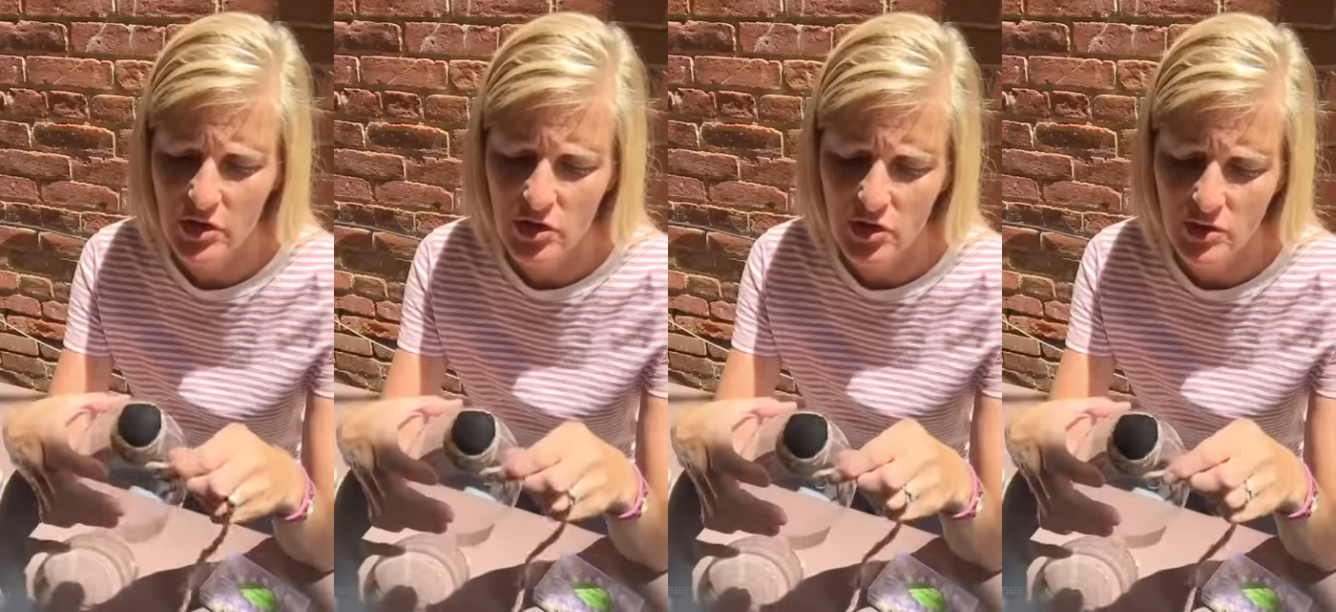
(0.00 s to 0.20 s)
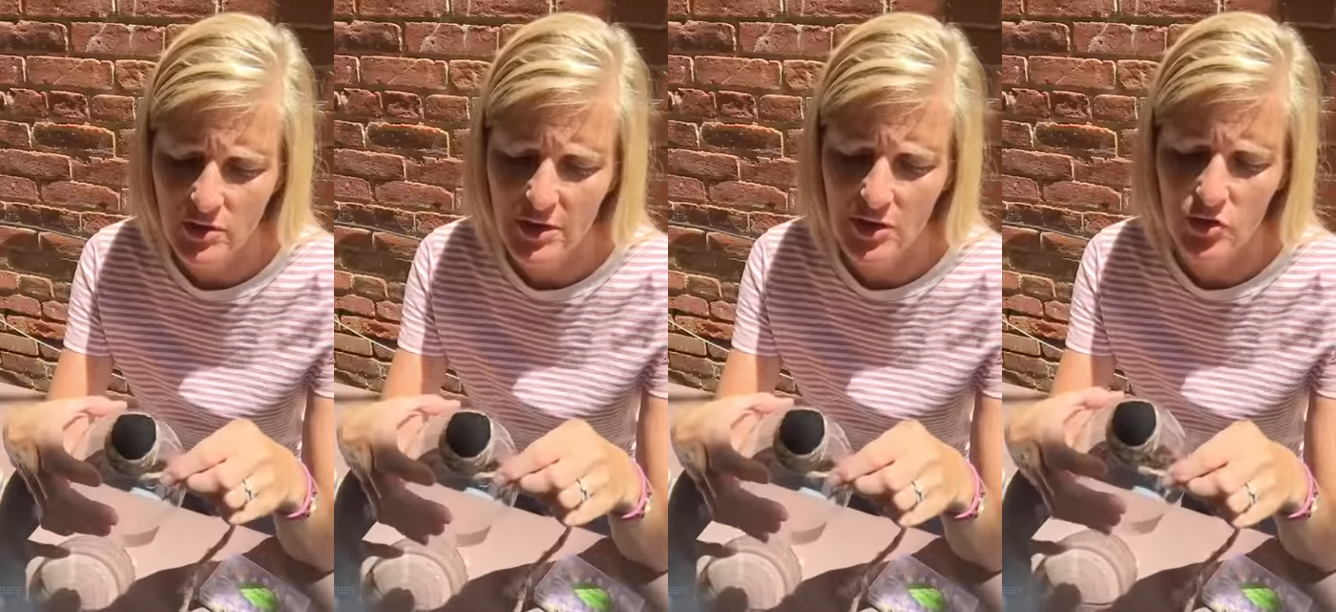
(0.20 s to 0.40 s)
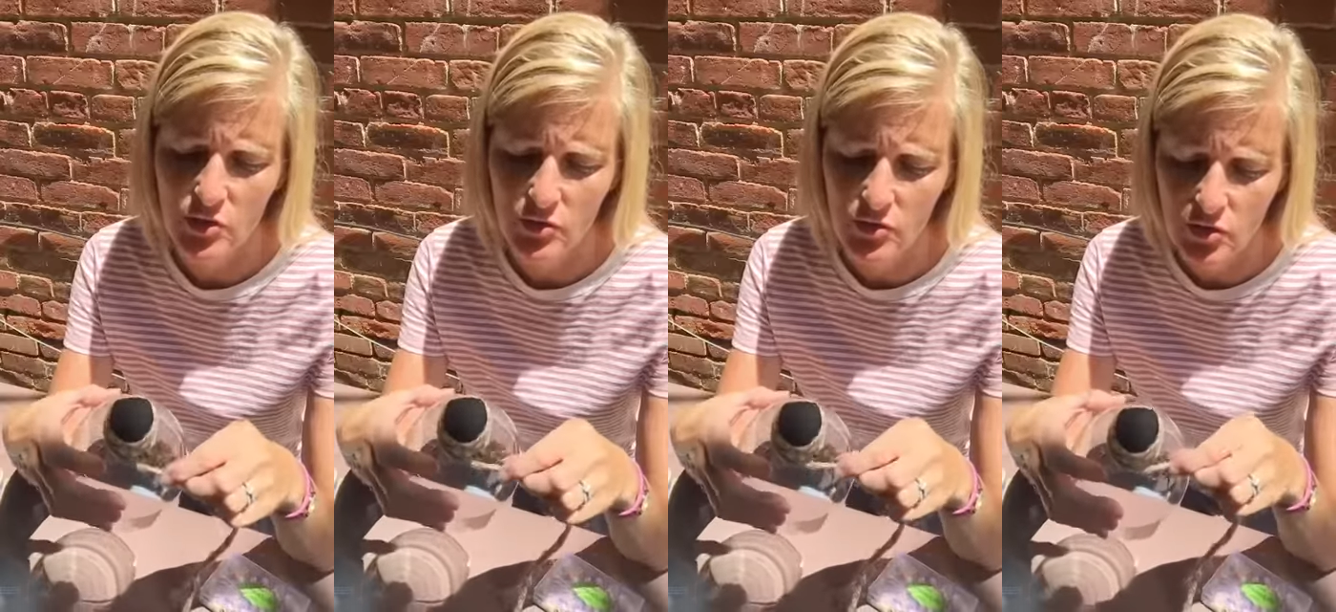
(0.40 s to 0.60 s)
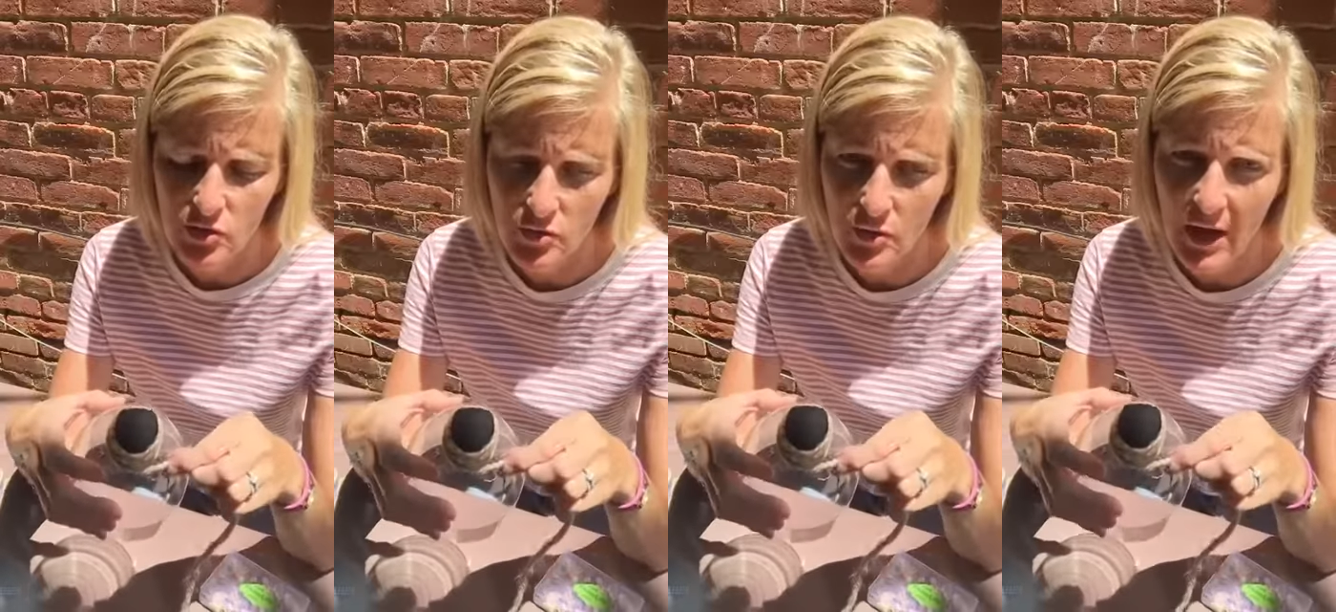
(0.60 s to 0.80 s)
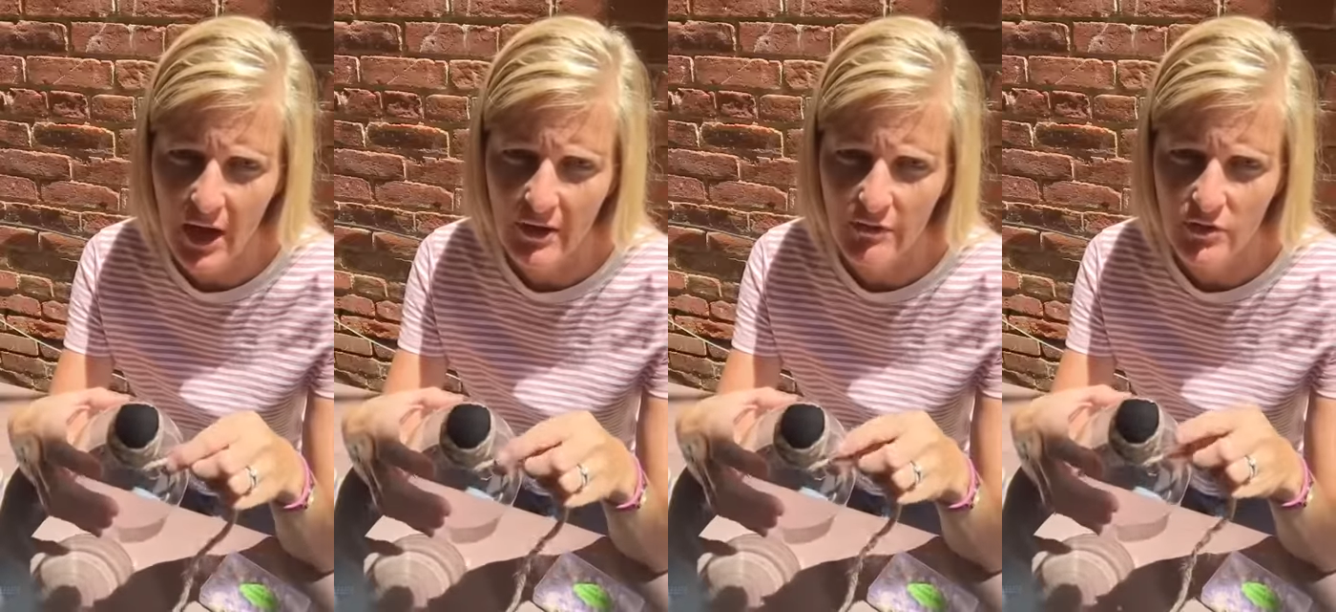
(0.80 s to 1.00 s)
just because you do
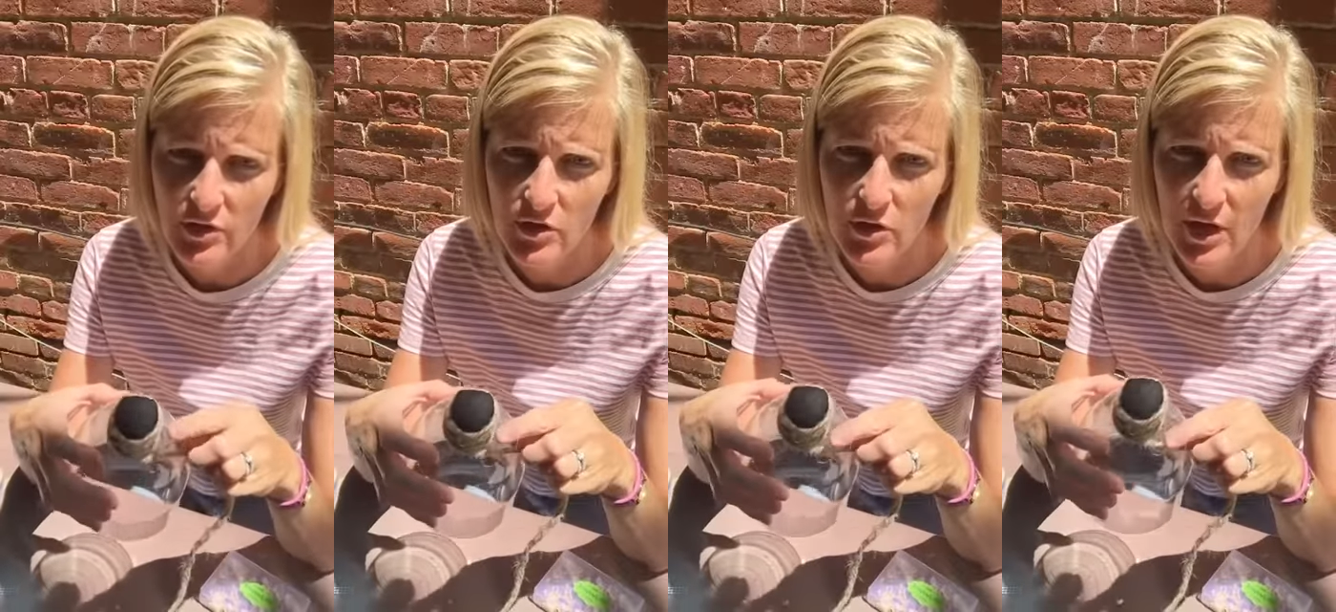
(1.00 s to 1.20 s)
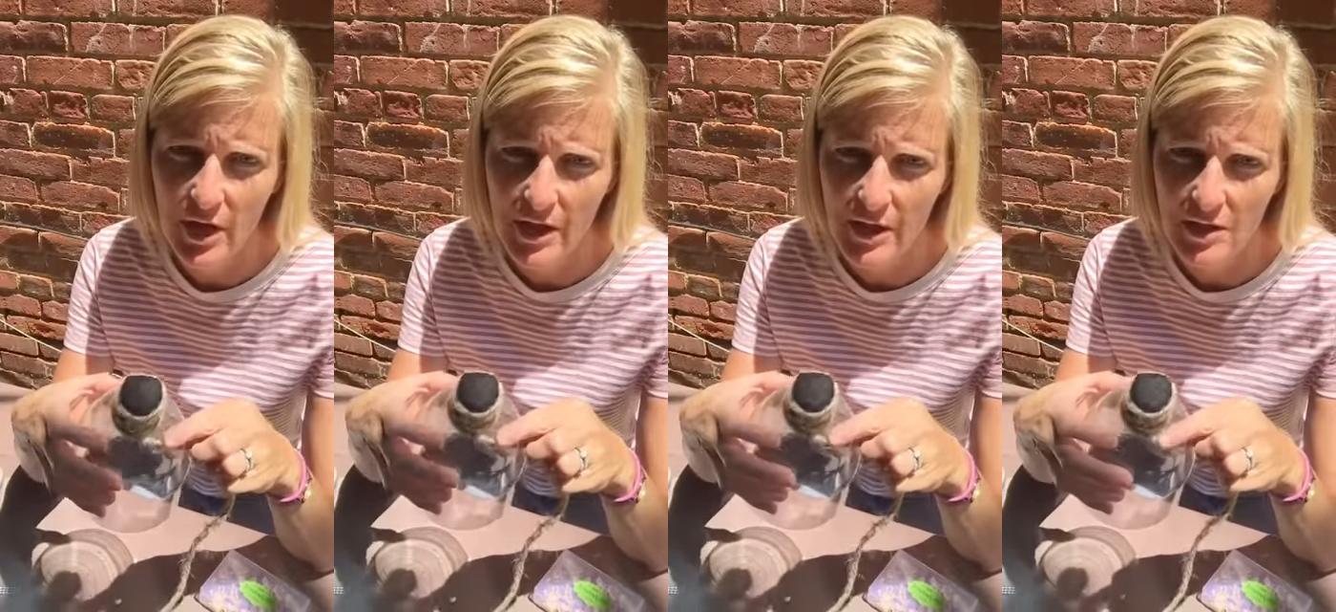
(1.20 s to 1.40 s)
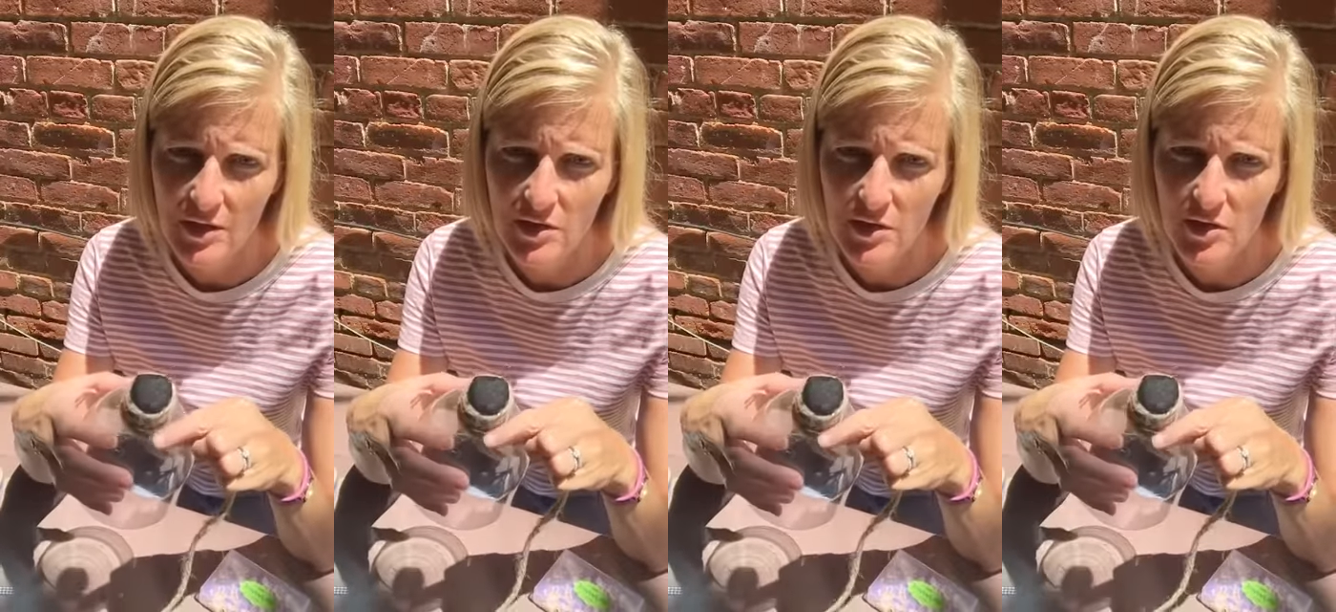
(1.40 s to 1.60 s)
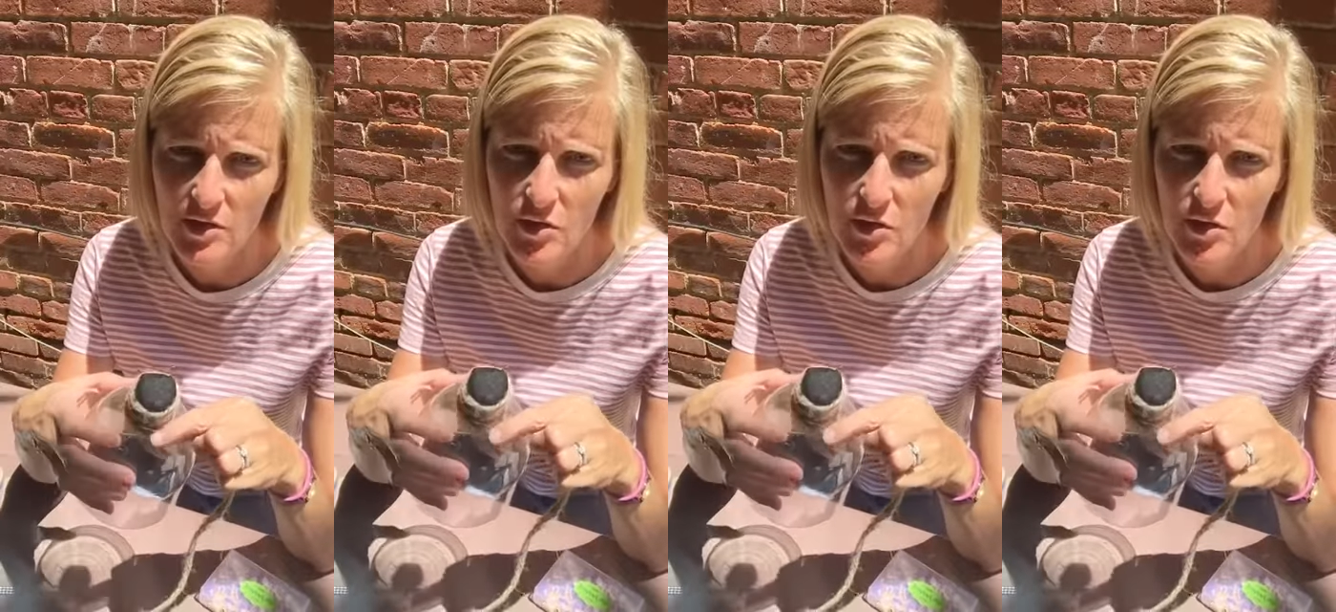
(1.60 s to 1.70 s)
have to kind of